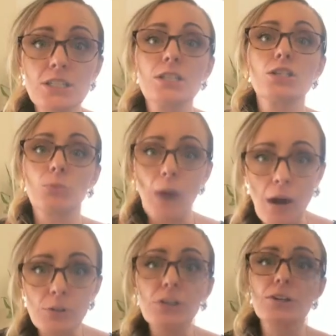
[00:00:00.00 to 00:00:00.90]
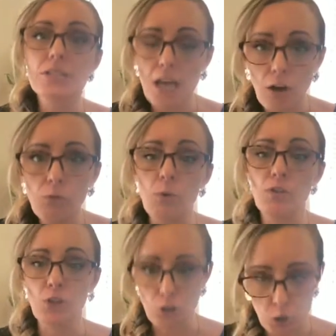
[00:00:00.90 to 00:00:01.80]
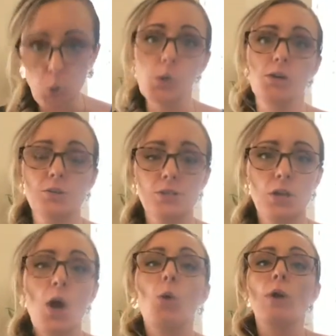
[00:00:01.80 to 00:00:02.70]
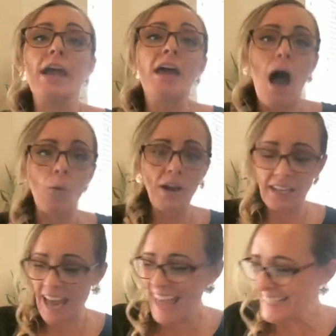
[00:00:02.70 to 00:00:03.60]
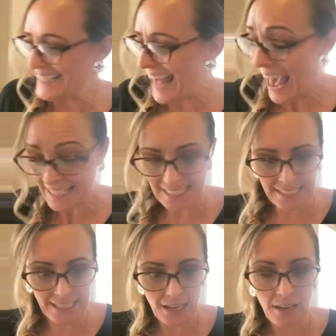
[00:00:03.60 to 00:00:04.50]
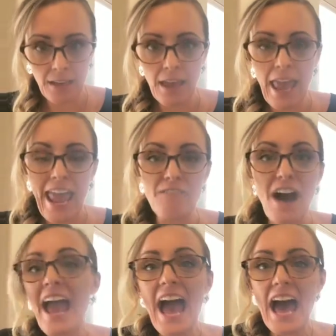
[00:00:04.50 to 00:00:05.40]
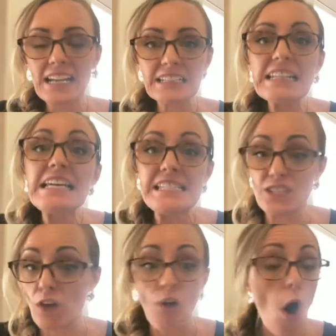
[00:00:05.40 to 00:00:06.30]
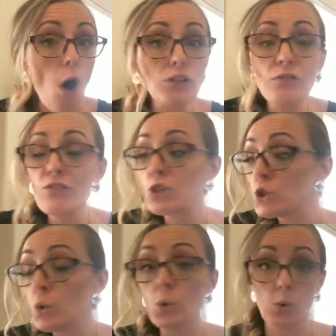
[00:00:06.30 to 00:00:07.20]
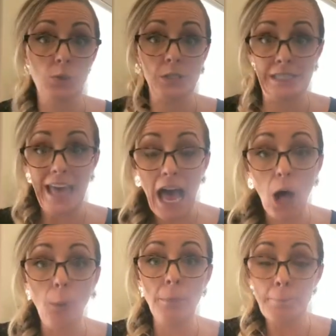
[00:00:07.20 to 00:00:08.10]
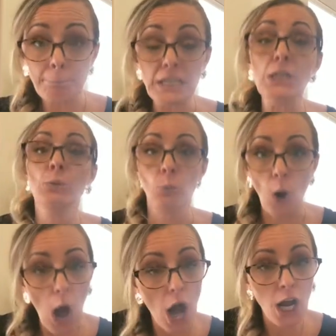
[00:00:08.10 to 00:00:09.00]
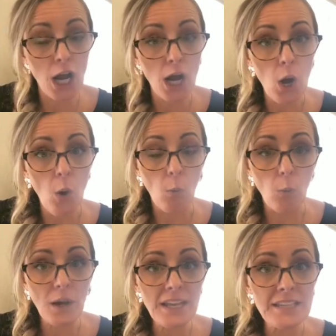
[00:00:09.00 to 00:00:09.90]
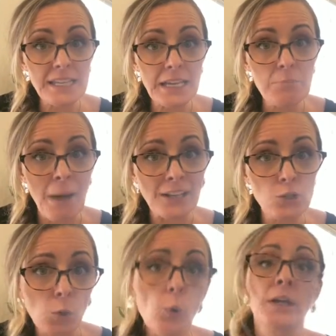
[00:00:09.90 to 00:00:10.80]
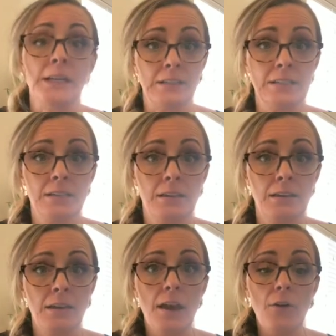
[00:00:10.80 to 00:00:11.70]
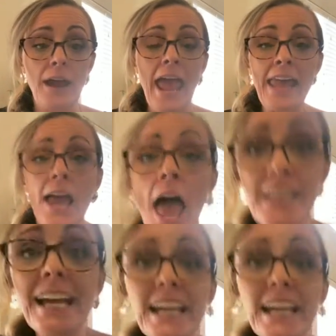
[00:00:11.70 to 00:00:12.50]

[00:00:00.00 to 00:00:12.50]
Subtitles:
to surround yourself with your tools, right? I want you to assess. If I had a list of all of the tools that help me rock, what is in my toolkit? Right? And you